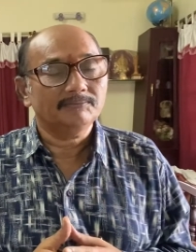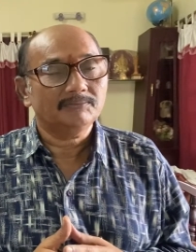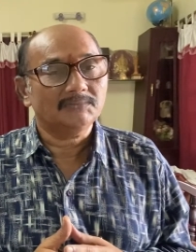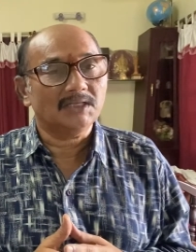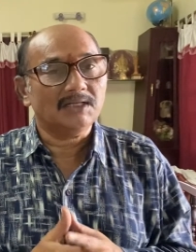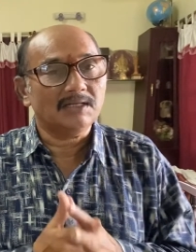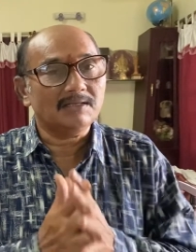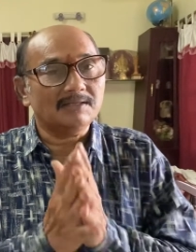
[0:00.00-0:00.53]

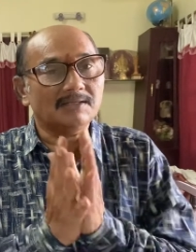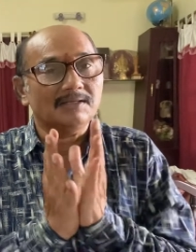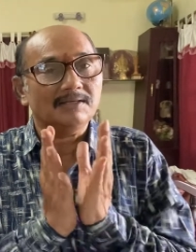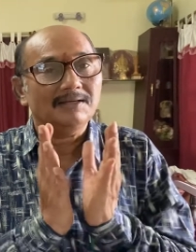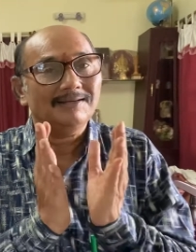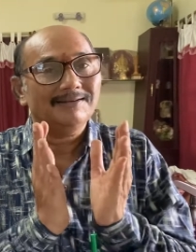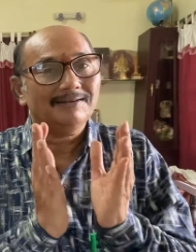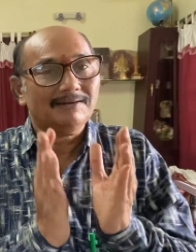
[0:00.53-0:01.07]
That is the
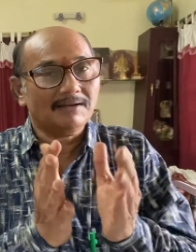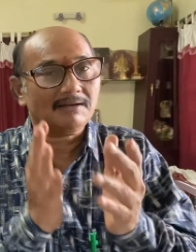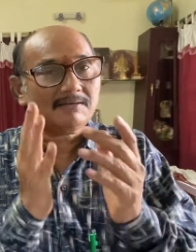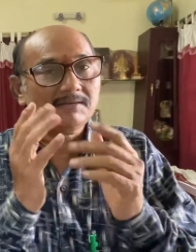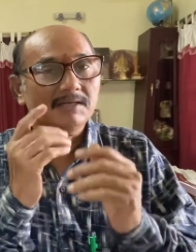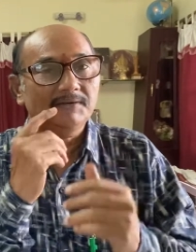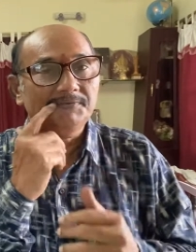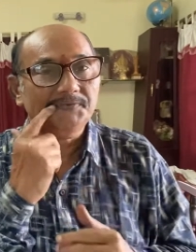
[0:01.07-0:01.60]
crux
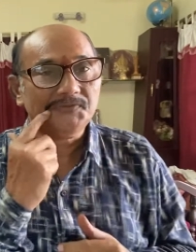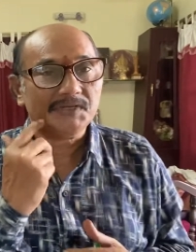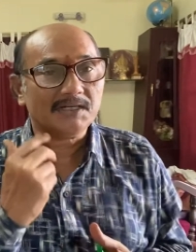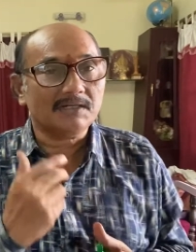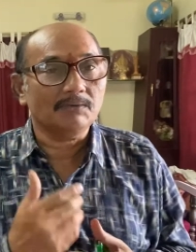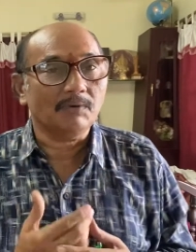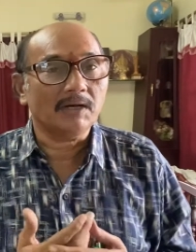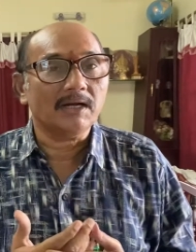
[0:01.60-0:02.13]
of
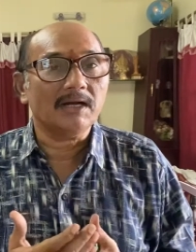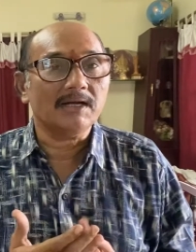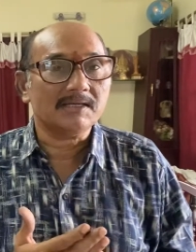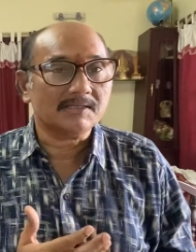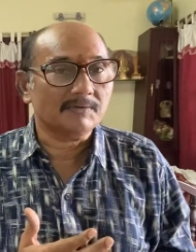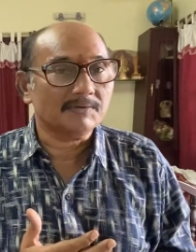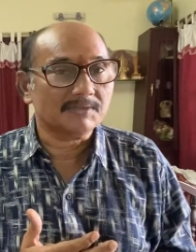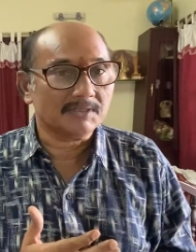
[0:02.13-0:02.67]
section
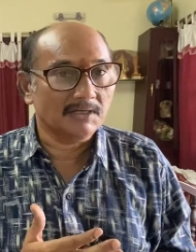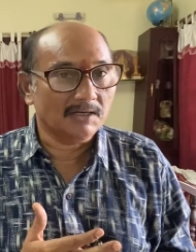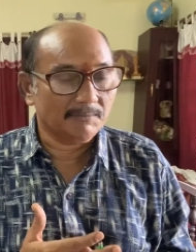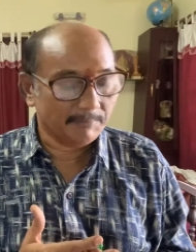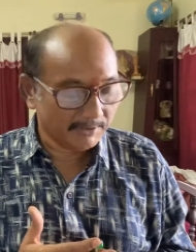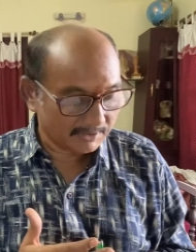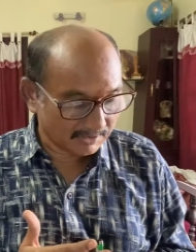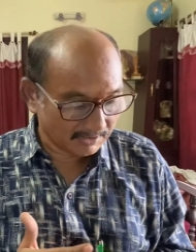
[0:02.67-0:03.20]
197
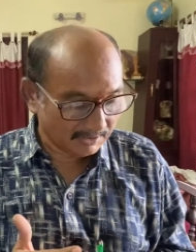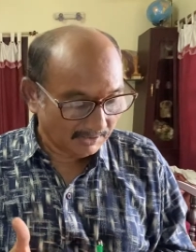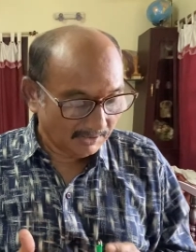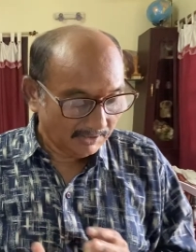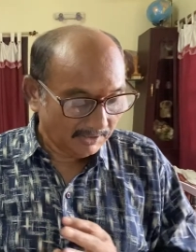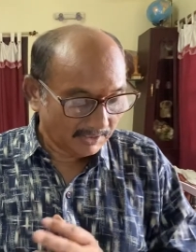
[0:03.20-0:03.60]
CRPC.